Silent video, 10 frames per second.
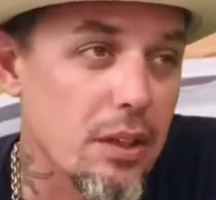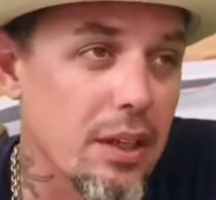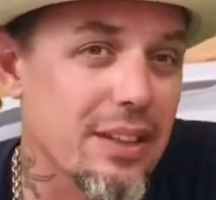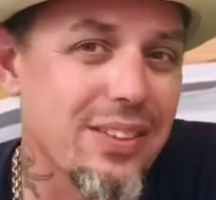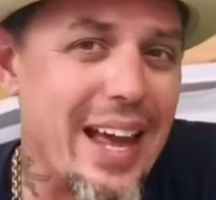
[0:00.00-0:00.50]

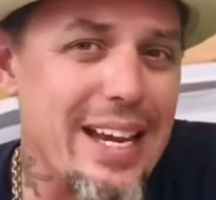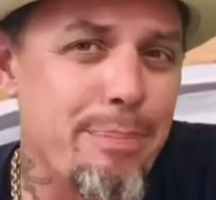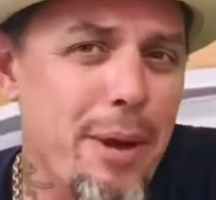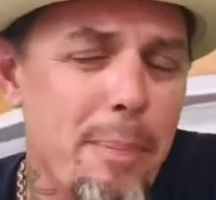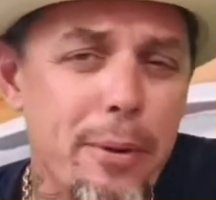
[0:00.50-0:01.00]
Light
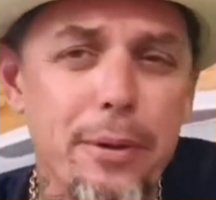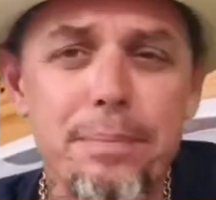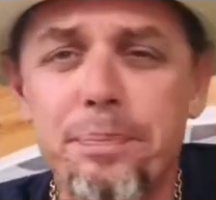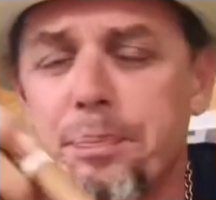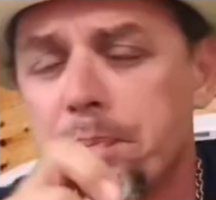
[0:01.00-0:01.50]
pepper
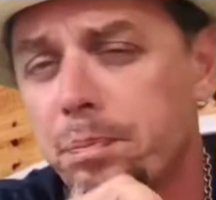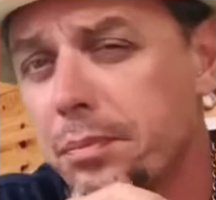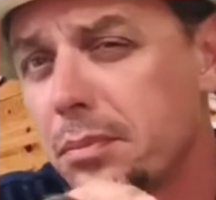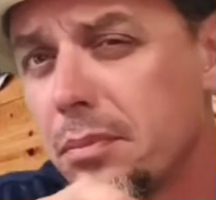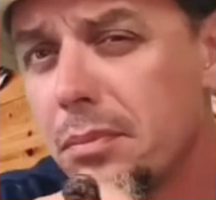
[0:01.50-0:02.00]

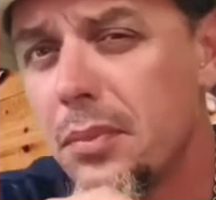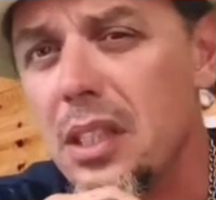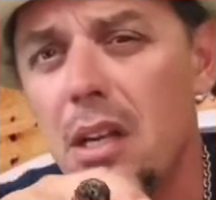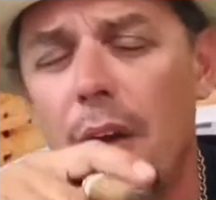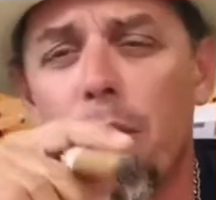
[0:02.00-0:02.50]

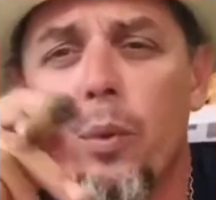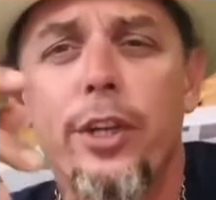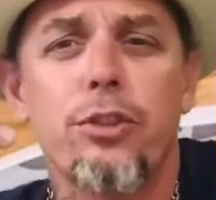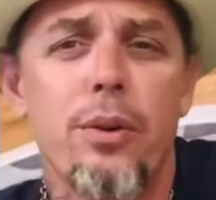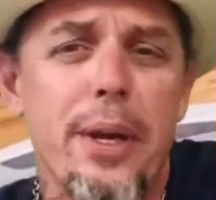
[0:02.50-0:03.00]
on the
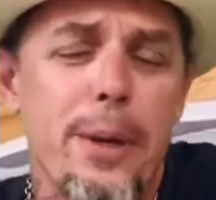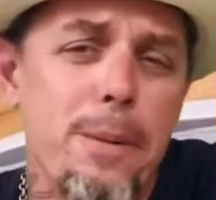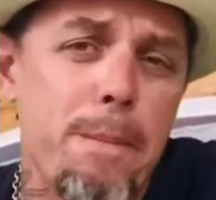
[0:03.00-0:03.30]
retrohale.